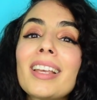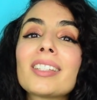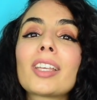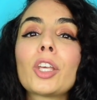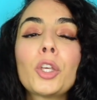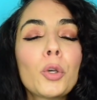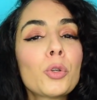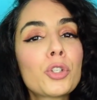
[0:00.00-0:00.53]
is a
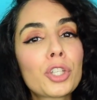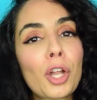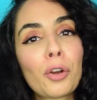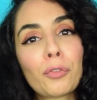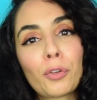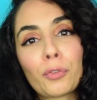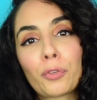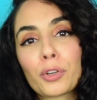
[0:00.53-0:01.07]
huge
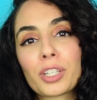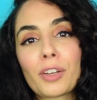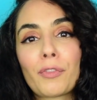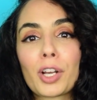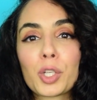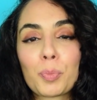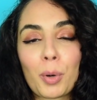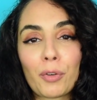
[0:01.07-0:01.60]
downfall for
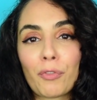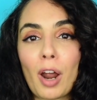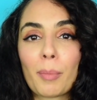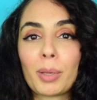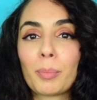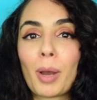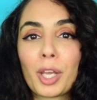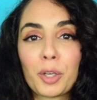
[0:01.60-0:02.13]
Sauvage
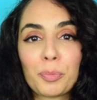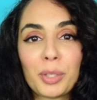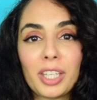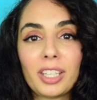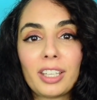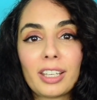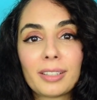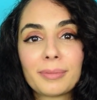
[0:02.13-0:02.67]
Parfum in my
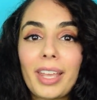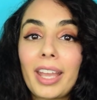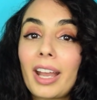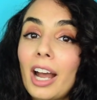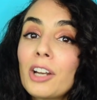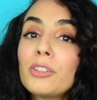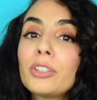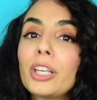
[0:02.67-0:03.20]
opinion. It
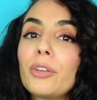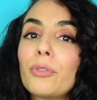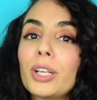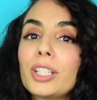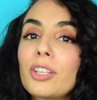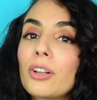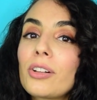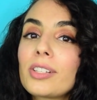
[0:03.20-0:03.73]
currently
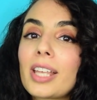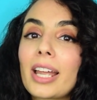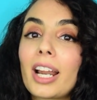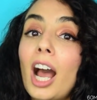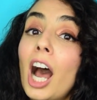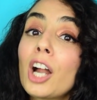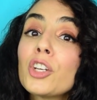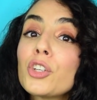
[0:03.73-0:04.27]
retails at
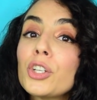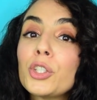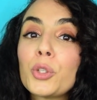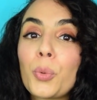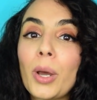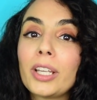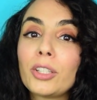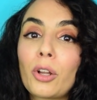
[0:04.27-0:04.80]

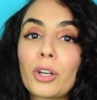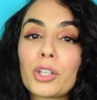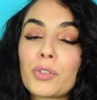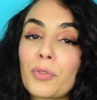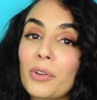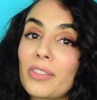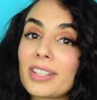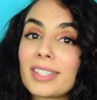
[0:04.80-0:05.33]
$120
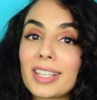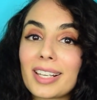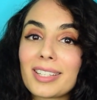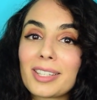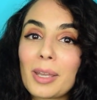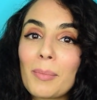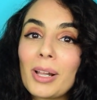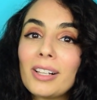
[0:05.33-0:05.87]
for the
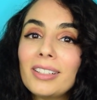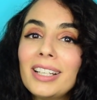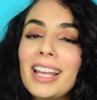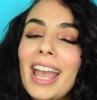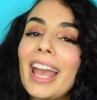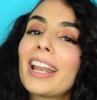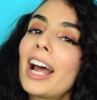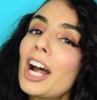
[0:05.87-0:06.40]
60 ml
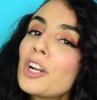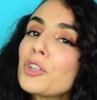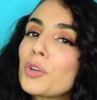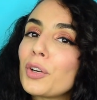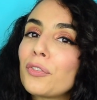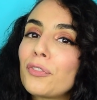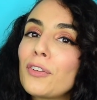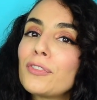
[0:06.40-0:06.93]
and
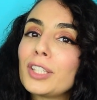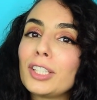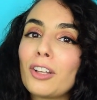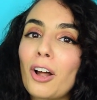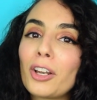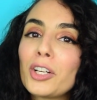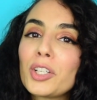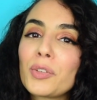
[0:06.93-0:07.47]

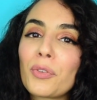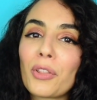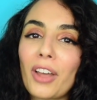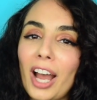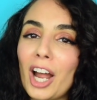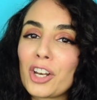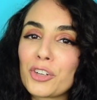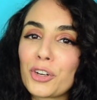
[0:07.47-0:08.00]
$150 for the
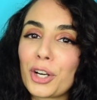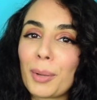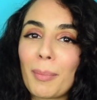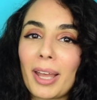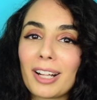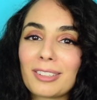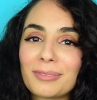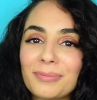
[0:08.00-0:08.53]
100
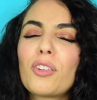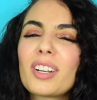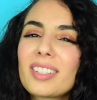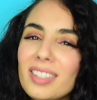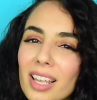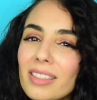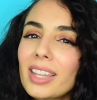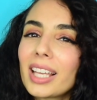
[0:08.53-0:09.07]
ml. For a
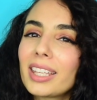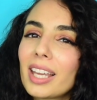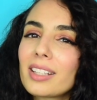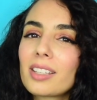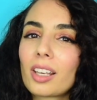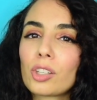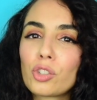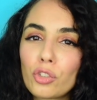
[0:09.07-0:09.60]
scent that
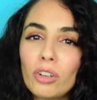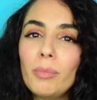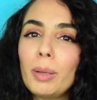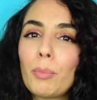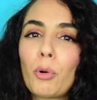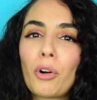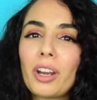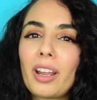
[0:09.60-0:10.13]
gets extremely
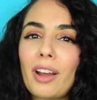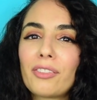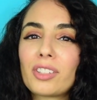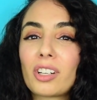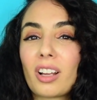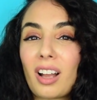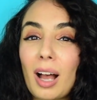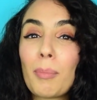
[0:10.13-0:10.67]
boring
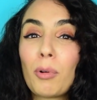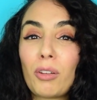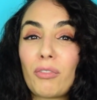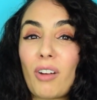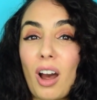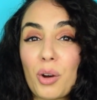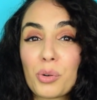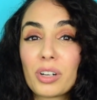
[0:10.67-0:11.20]
after a couple of
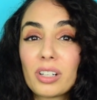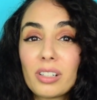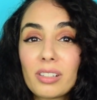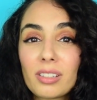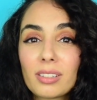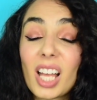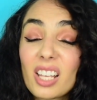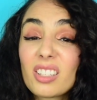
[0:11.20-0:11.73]

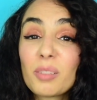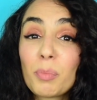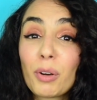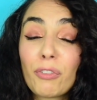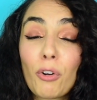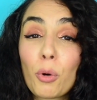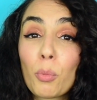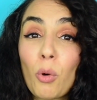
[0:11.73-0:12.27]
hours, doesn't
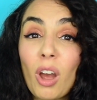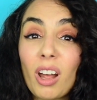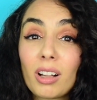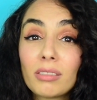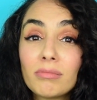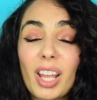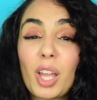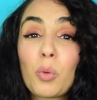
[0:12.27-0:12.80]
perform
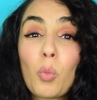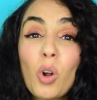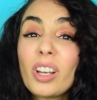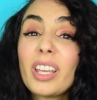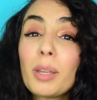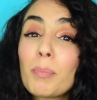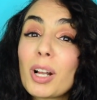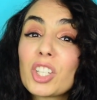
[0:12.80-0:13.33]
well, and
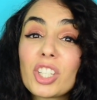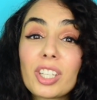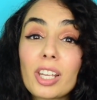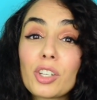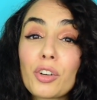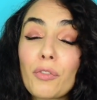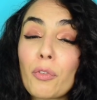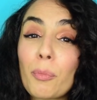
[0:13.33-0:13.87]
won't get much
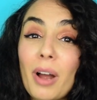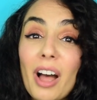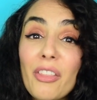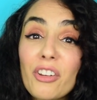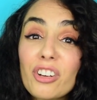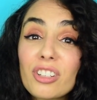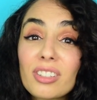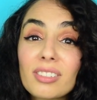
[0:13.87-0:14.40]
attention from
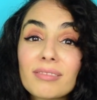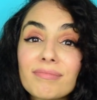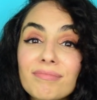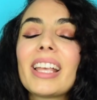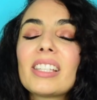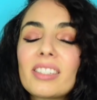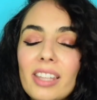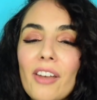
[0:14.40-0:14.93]
others,
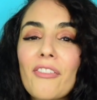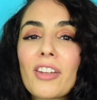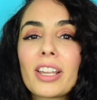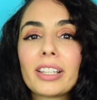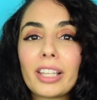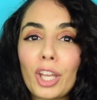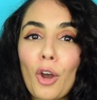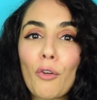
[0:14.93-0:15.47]
is
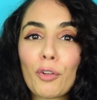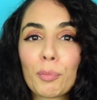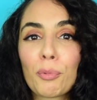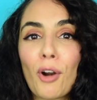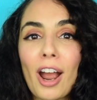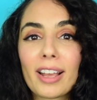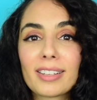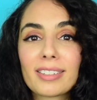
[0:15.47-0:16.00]
definitely
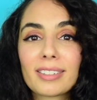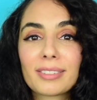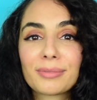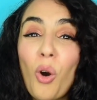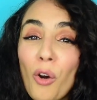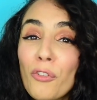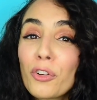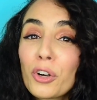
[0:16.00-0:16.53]
overpriced.
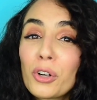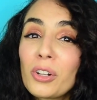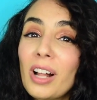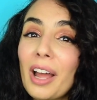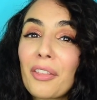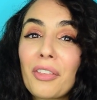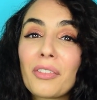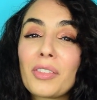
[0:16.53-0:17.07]
Overall,
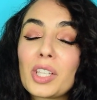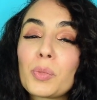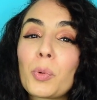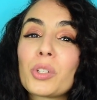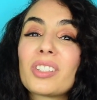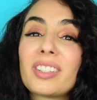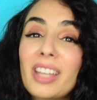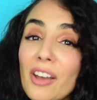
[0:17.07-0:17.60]
I think this
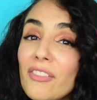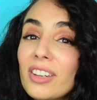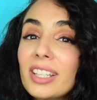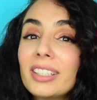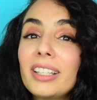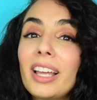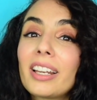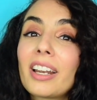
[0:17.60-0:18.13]
was
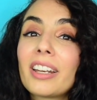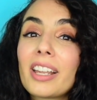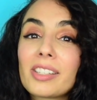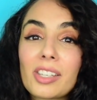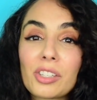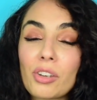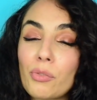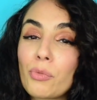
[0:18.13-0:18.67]
definitely an
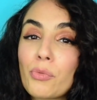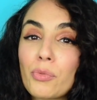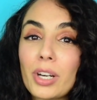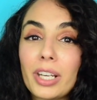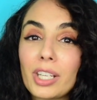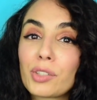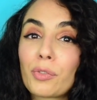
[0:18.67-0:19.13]
unnecessary release